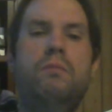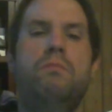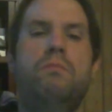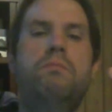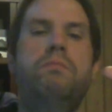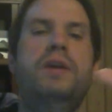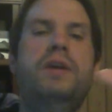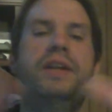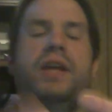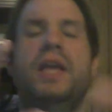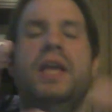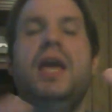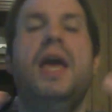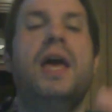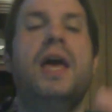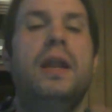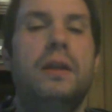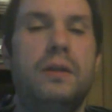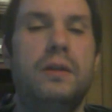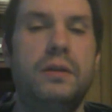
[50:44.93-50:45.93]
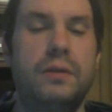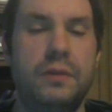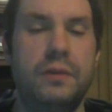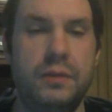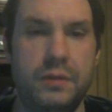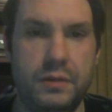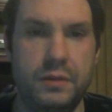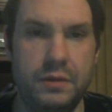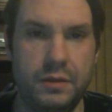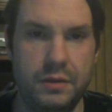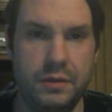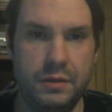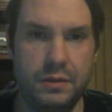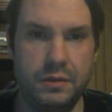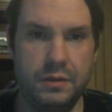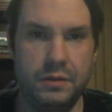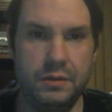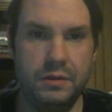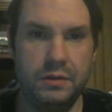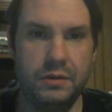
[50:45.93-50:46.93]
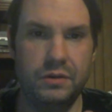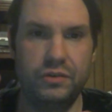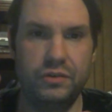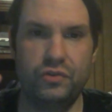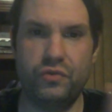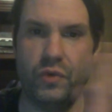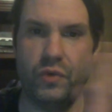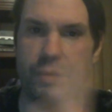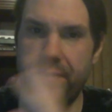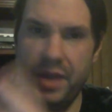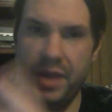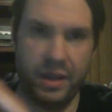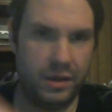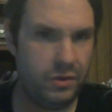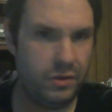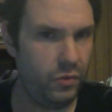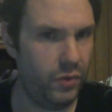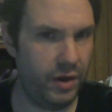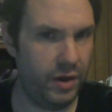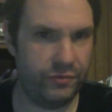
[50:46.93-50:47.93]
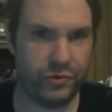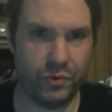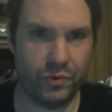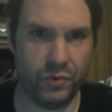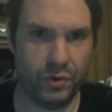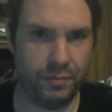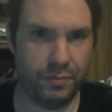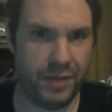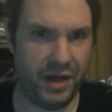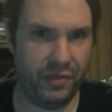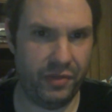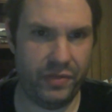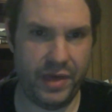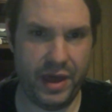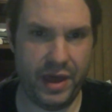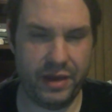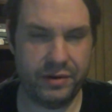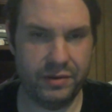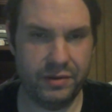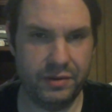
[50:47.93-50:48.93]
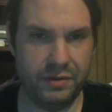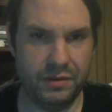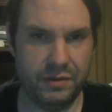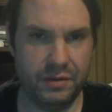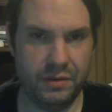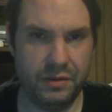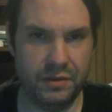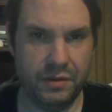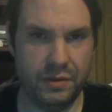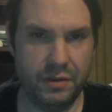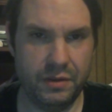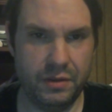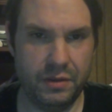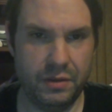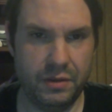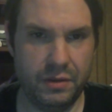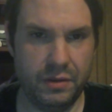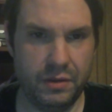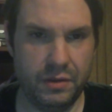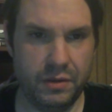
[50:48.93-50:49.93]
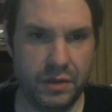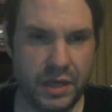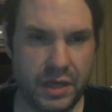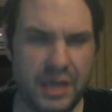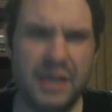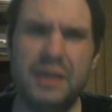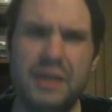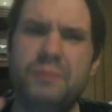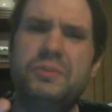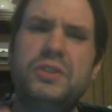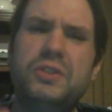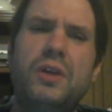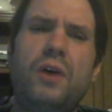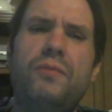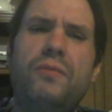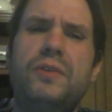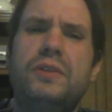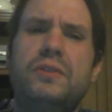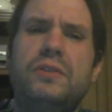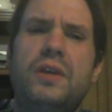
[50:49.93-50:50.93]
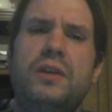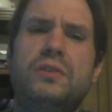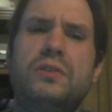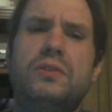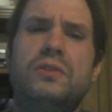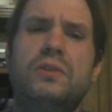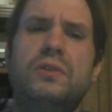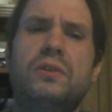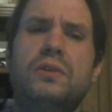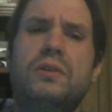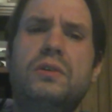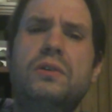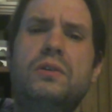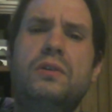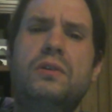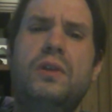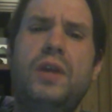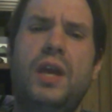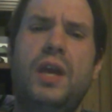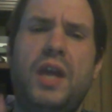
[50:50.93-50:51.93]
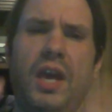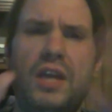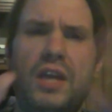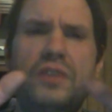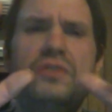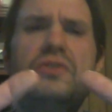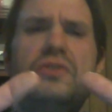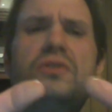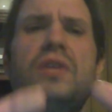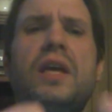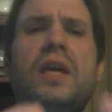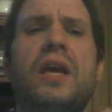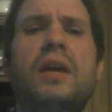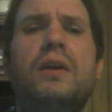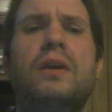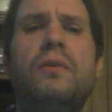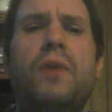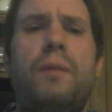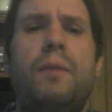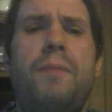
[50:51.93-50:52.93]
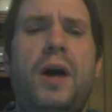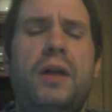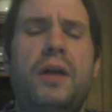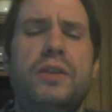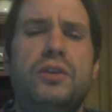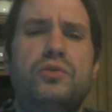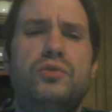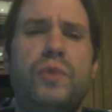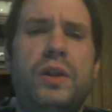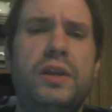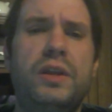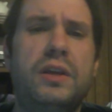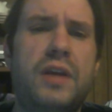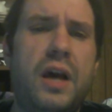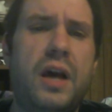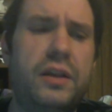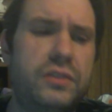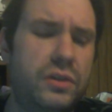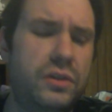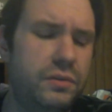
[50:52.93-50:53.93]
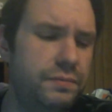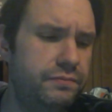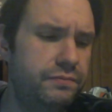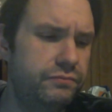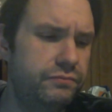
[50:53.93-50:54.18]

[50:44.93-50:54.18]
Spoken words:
But again, Trump can't go after her about that. He himself says his thing upon the Israeli-Gaza